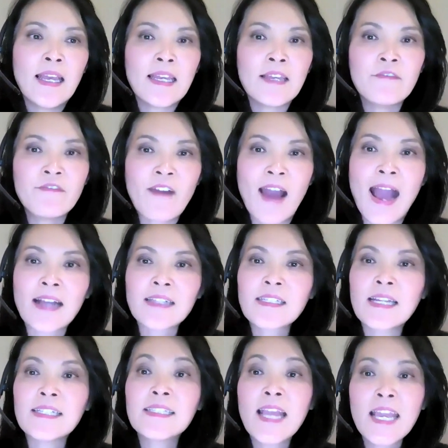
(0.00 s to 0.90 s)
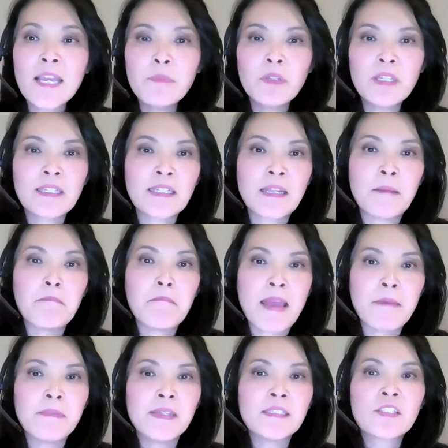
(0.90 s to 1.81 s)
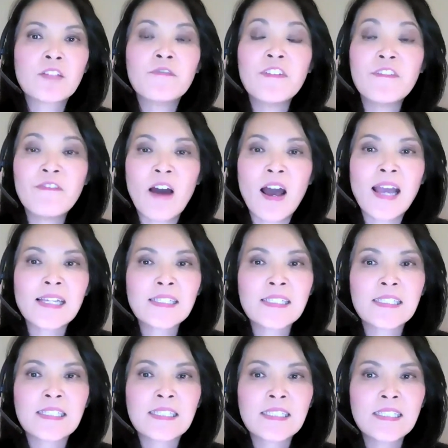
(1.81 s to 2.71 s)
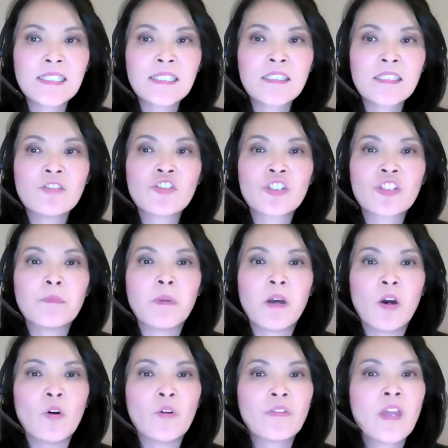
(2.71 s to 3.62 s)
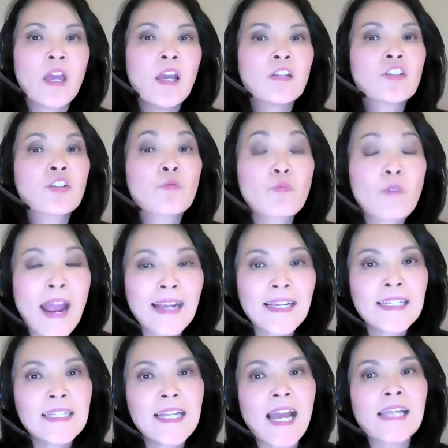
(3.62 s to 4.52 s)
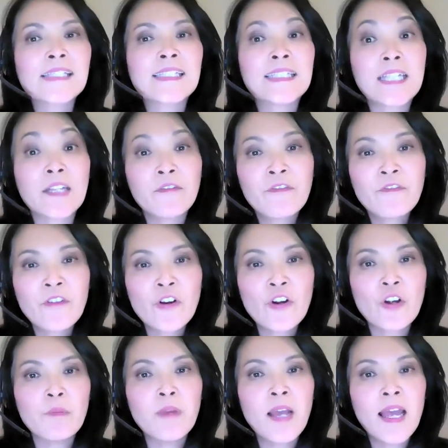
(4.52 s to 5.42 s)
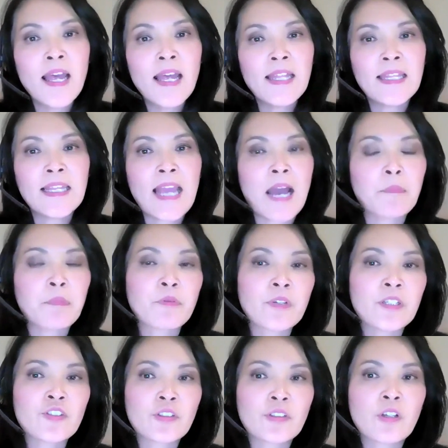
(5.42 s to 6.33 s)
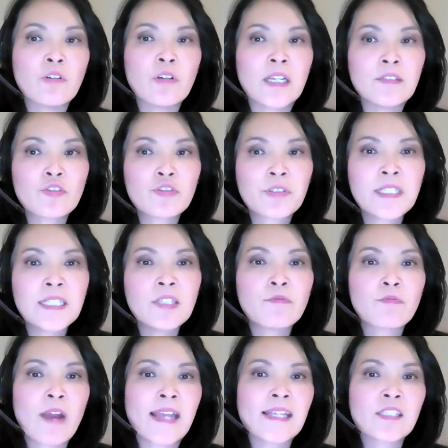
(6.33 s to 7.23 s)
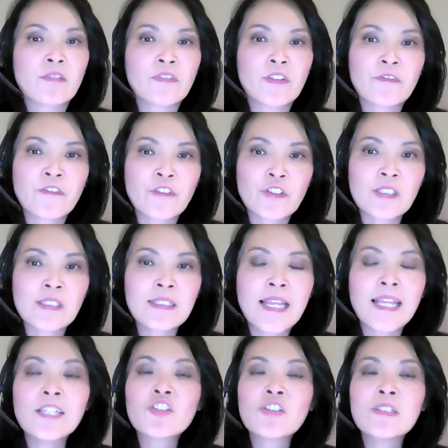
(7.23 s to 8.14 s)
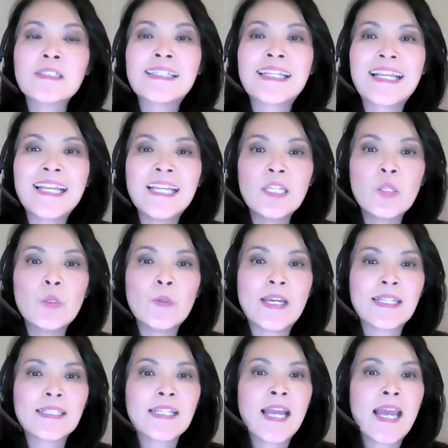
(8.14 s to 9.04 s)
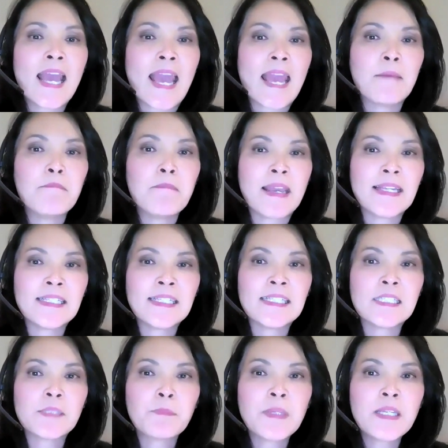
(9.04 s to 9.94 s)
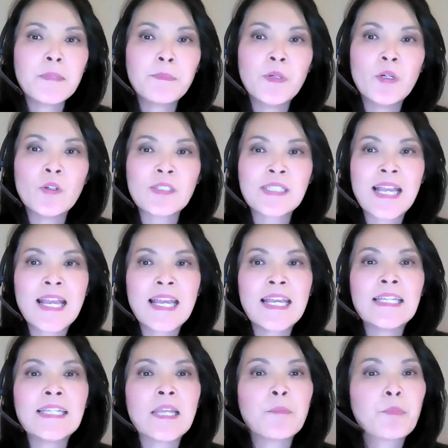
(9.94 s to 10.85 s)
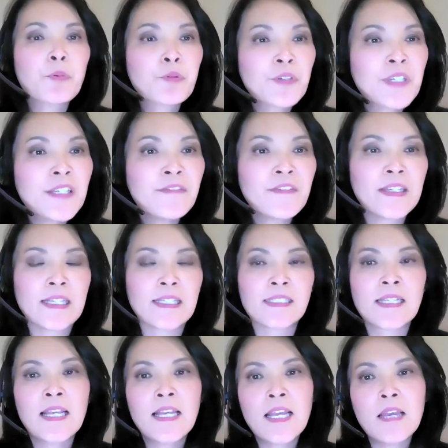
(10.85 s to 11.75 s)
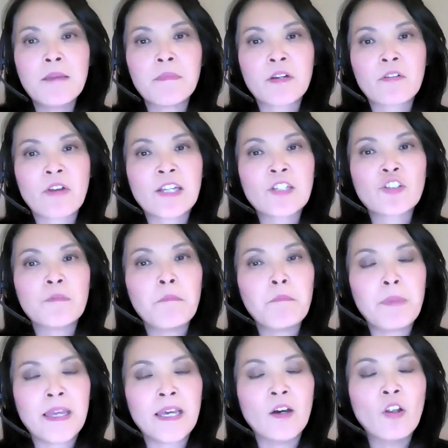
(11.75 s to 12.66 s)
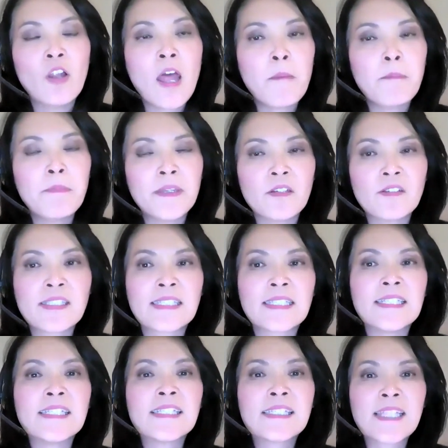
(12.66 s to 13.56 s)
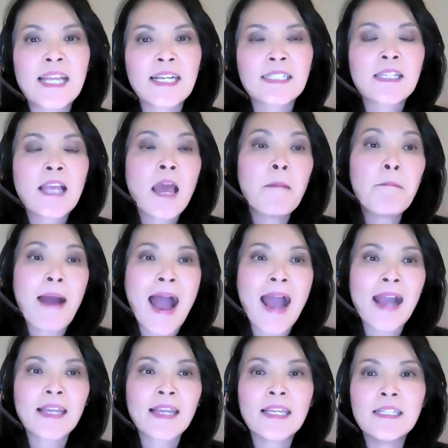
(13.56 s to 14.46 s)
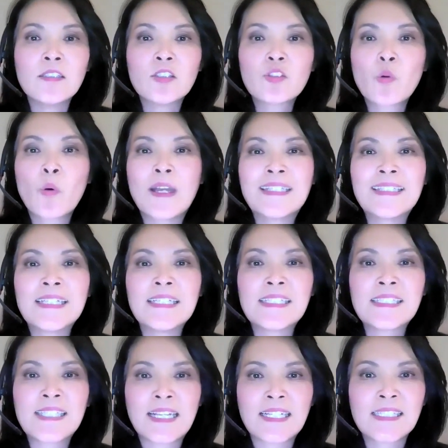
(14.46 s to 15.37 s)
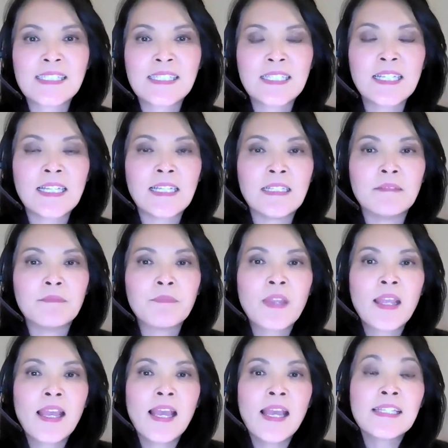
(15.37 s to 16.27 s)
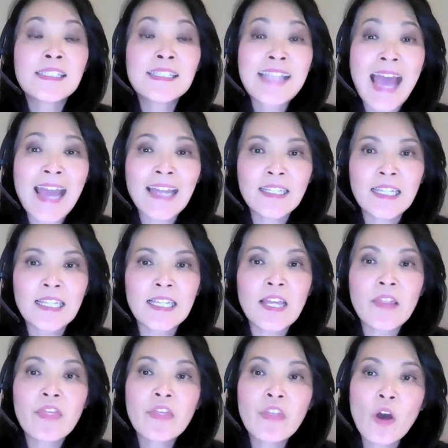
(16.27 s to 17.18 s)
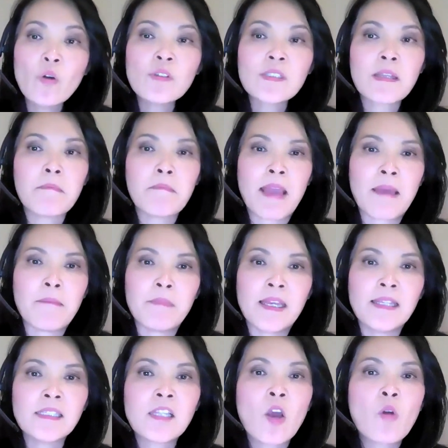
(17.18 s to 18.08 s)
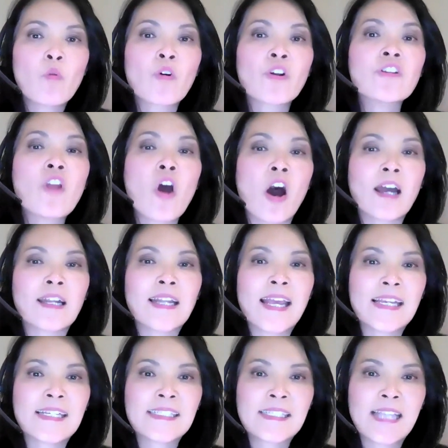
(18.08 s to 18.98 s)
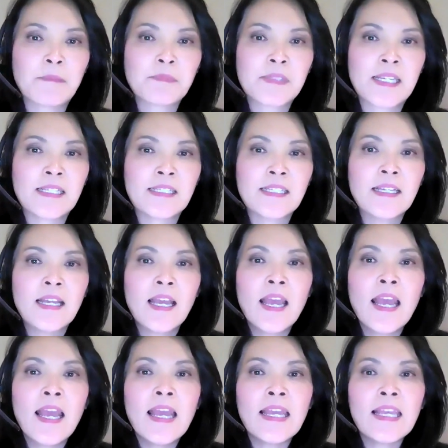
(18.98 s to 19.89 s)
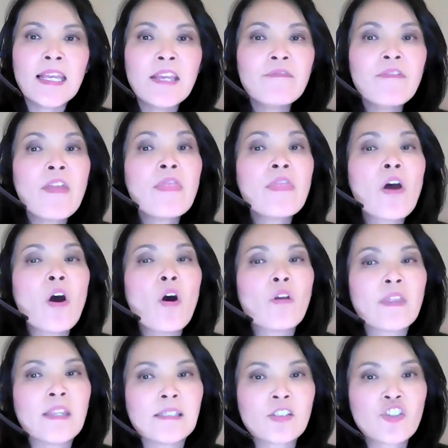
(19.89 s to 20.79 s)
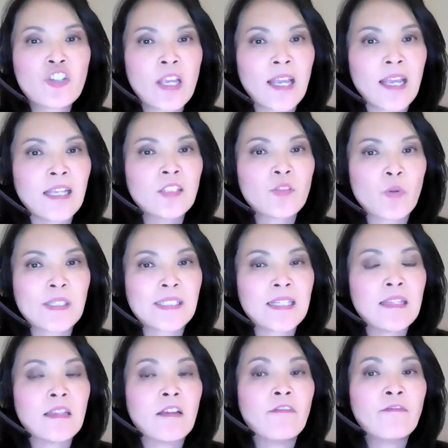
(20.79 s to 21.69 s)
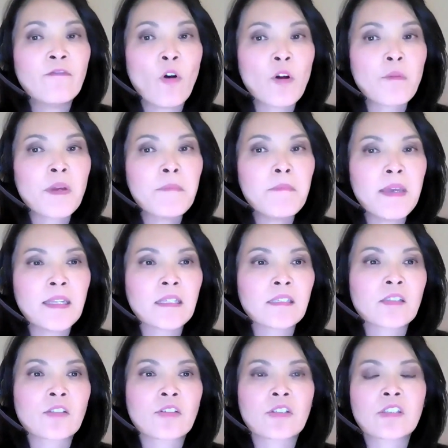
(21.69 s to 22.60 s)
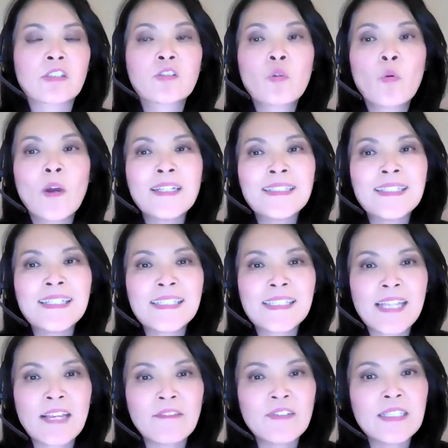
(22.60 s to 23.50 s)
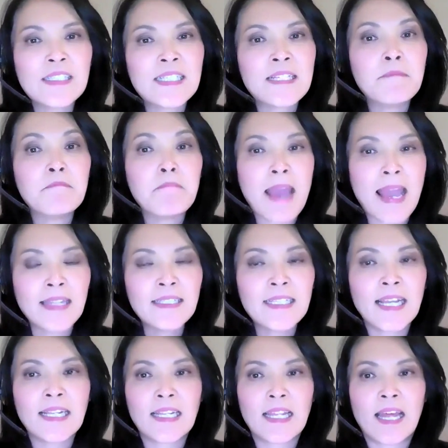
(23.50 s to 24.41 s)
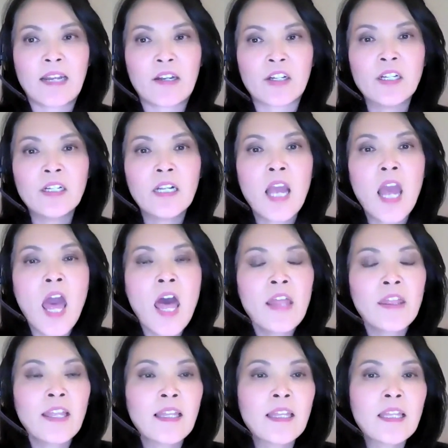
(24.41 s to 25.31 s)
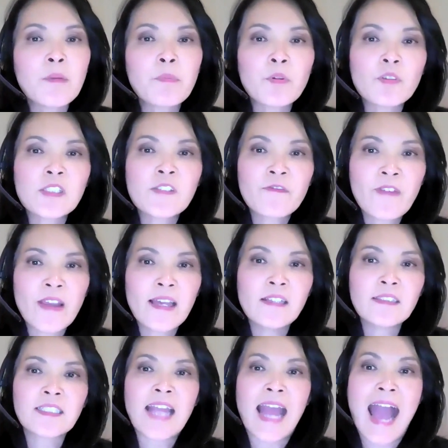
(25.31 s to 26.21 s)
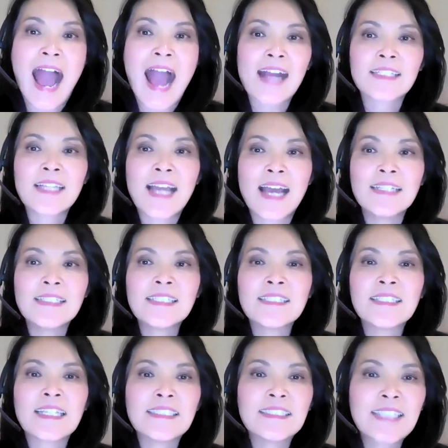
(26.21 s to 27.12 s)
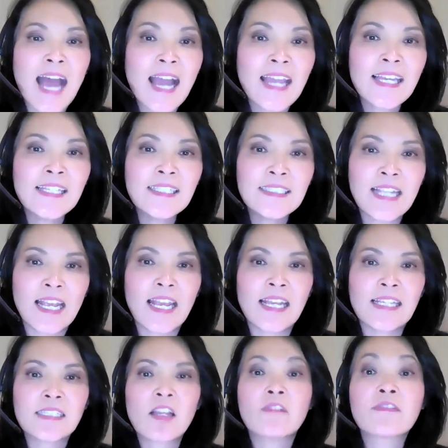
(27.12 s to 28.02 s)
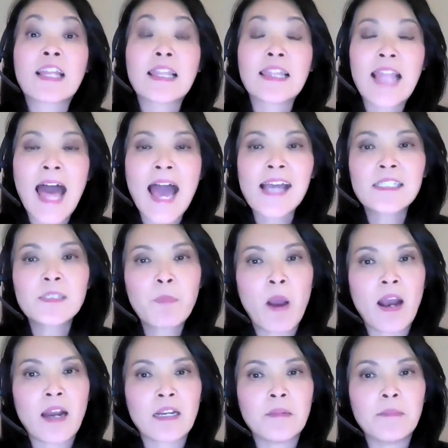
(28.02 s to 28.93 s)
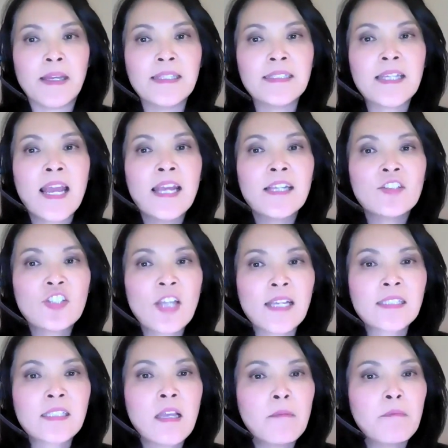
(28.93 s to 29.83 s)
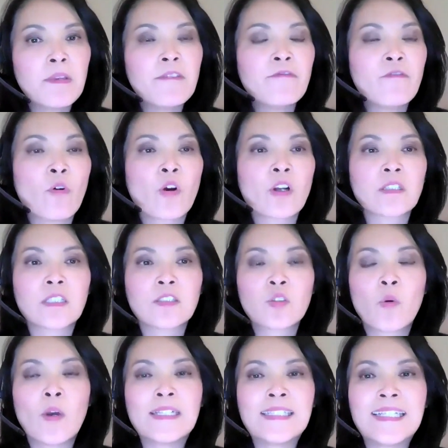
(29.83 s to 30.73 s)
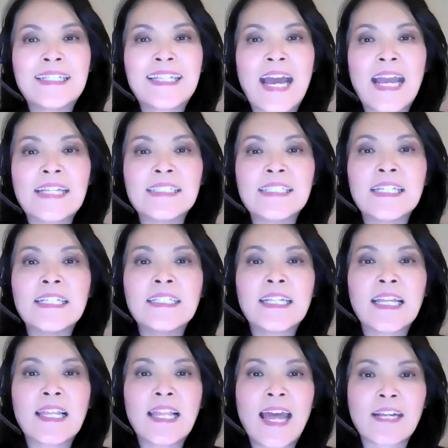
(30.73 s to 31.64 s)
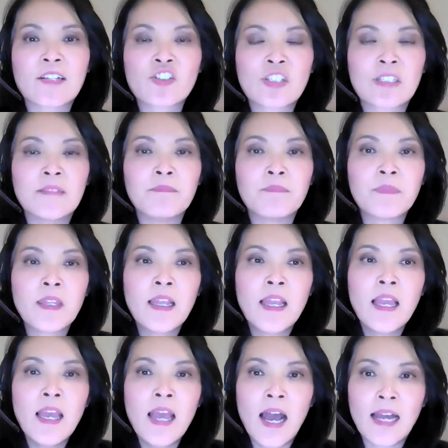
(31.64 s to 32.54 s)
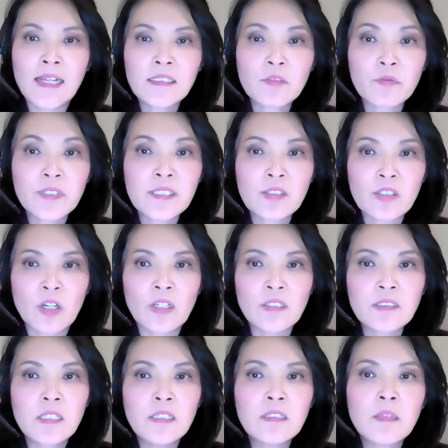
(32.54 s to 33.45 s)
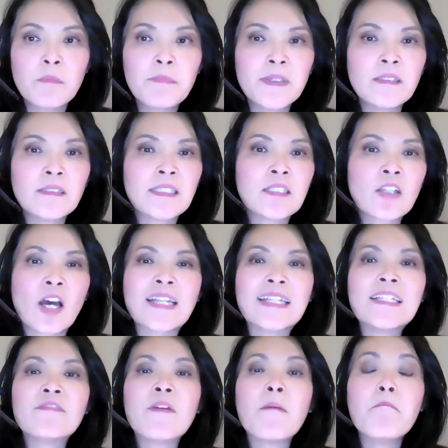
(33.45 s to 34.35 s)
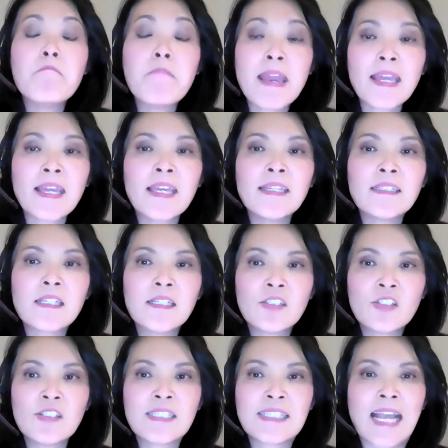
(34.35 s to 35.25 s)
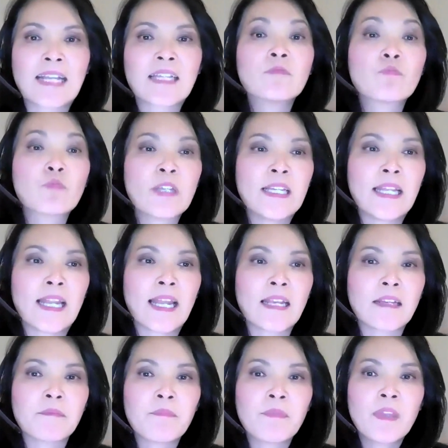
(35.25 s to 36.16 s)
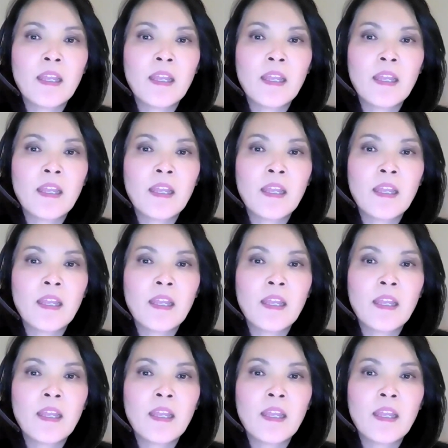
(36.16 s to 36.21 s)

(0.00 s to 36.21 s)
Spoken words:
In fact, I table an amendment to revise the Citizenship Oath to recognize and affirm the Aboriginal and treaty rights of the First Nations, Inuit and Métis peoples in a previous immigration bill, Bill C-6, back in 2016. Sadly, those amendments were not accepted. Even though this change was in the former minister's 2017 mandate letter, the Liberals failed to act until the dying days of the last parliament just before the 2019 election. As a result, the bill did not even make it to second reading.